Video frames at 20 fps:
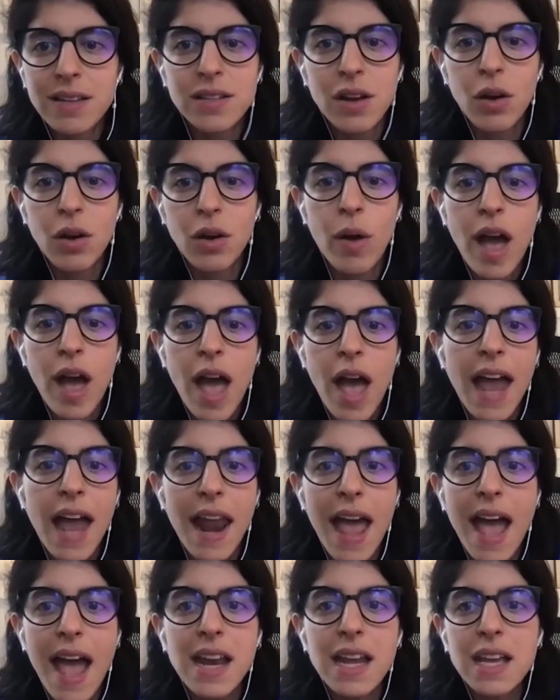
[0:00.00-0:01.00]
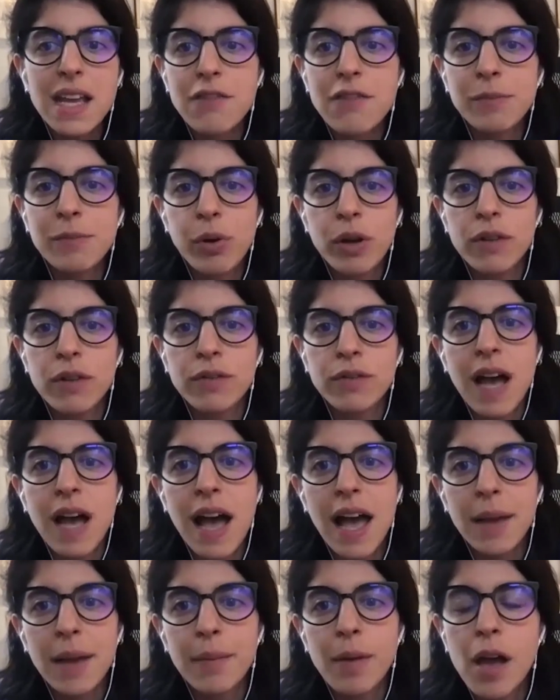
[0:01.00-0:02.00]
So at any given point of
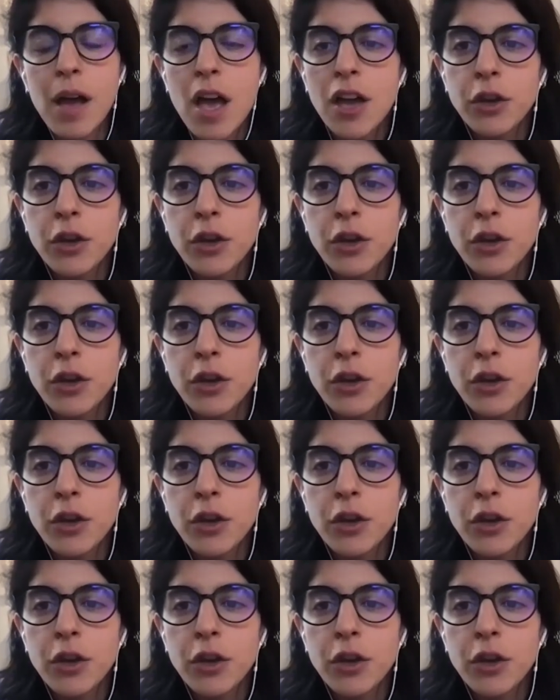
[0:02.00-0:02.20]
time,